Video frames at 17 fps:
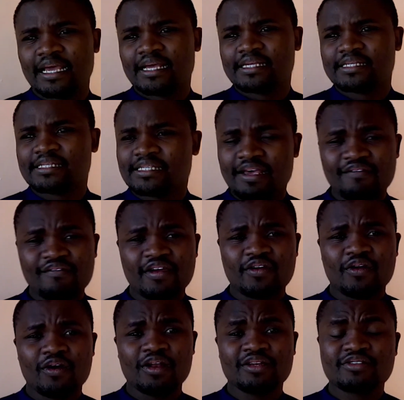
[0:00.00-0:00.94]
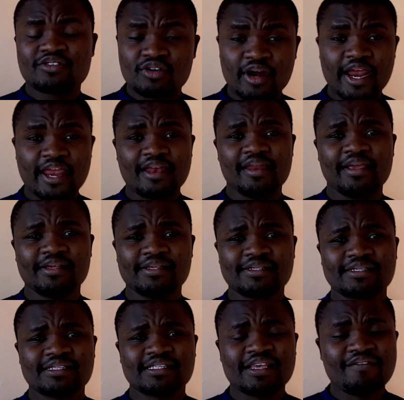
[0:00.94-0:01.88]
several trainings,
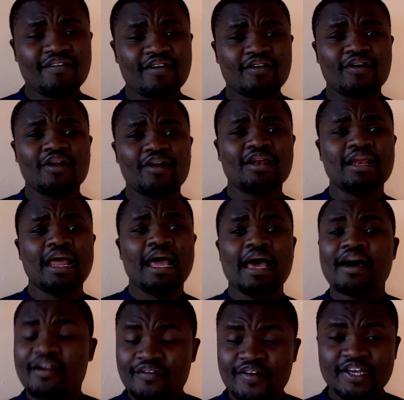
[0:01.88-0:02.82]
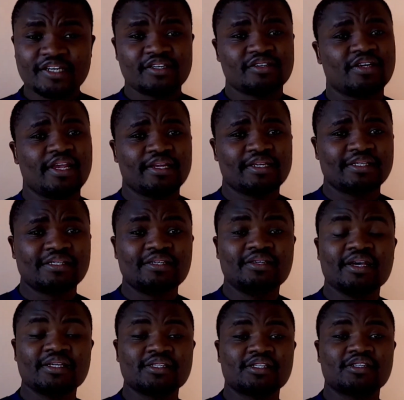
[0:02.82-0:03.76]
several retreats,
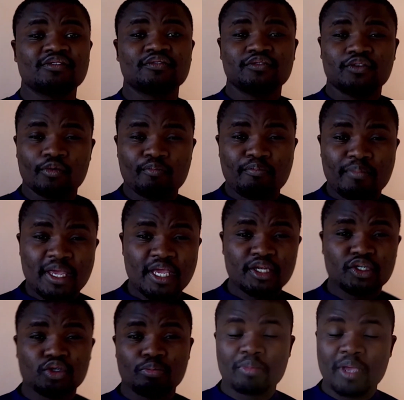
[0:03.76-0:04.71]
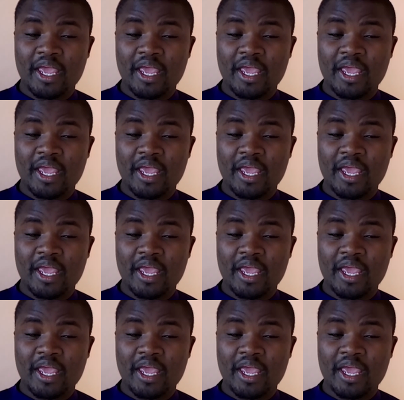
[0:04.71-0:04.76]
just for me to be